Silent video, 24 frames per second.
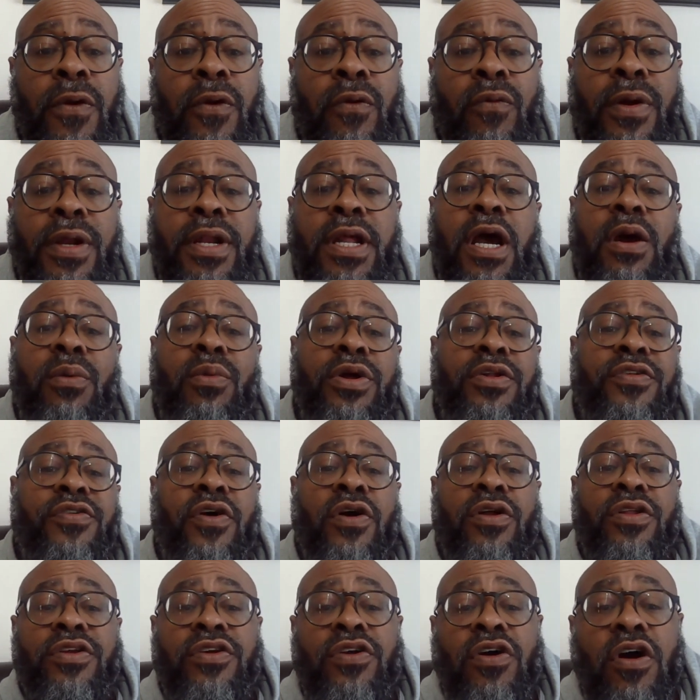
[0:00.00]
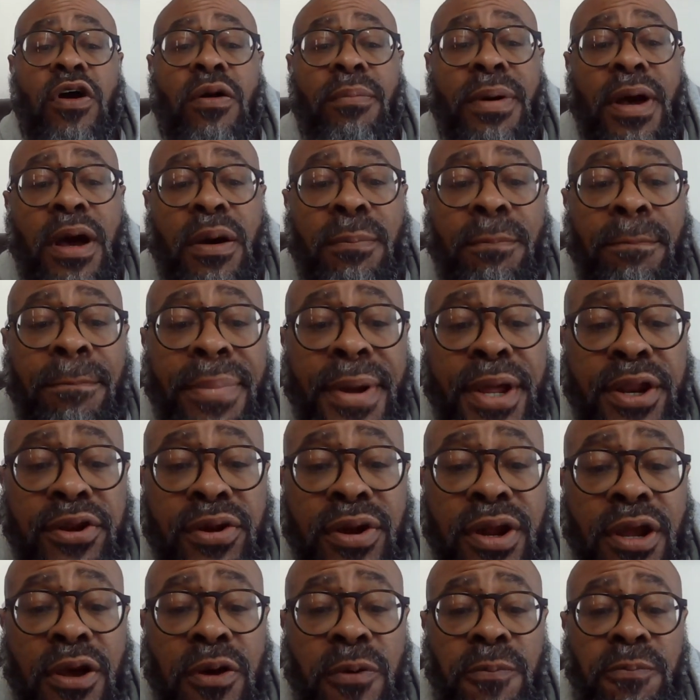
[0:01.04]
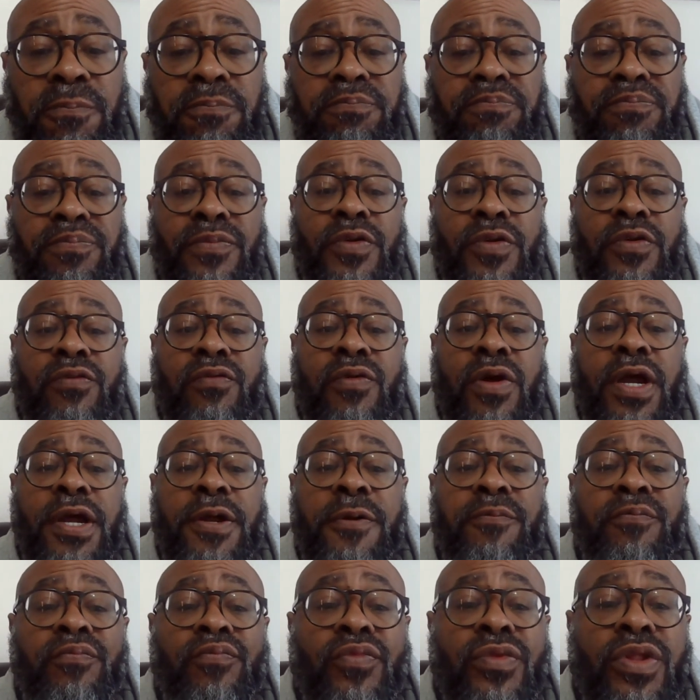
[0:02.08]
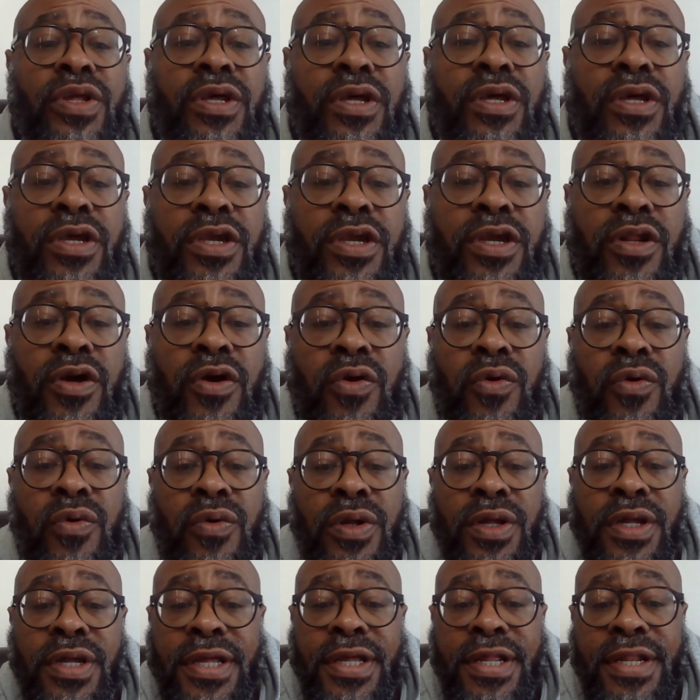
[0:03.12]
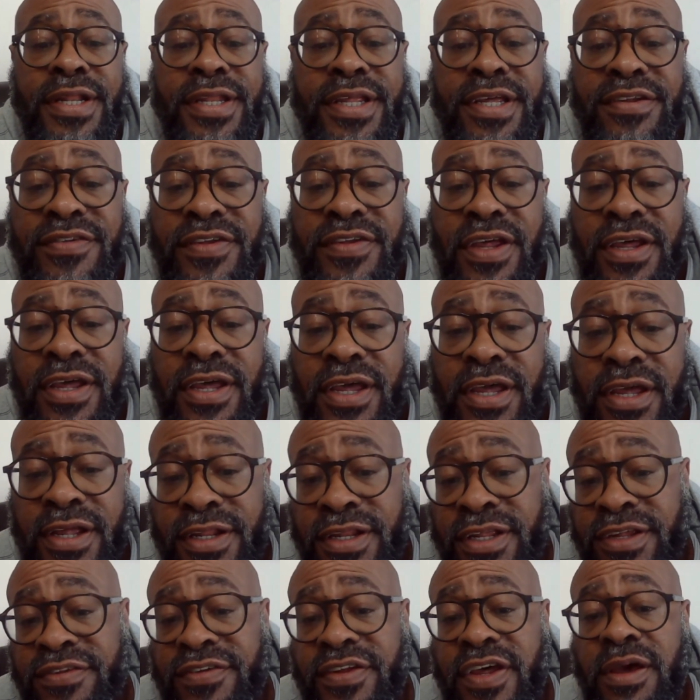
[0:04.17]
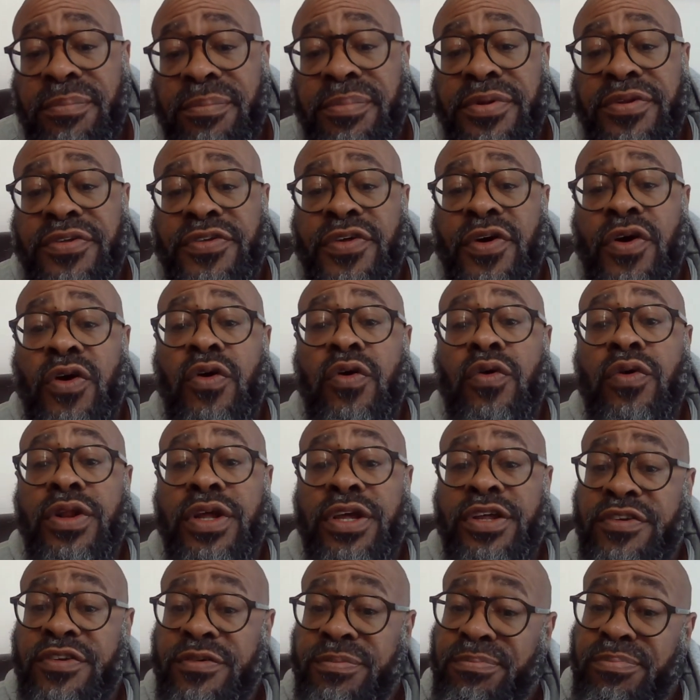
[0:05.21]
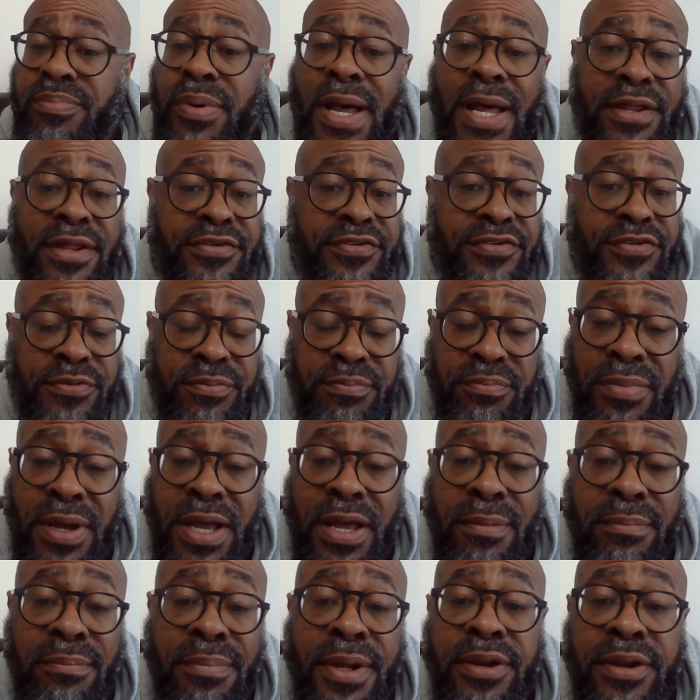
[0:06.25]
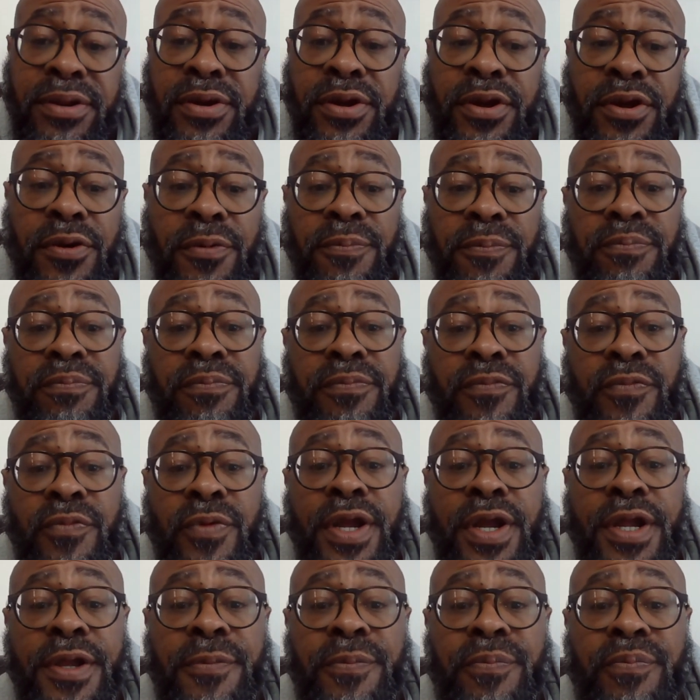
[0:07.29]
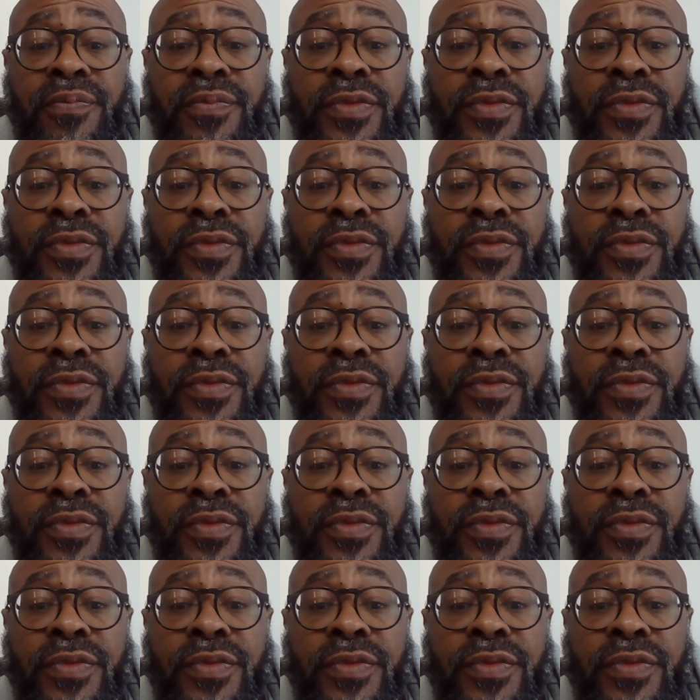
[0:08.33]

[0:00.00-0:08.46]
Right now, I want to talk to y'all about BetterHelp, right? You know, this this episode is sponsored by BetterHelp right?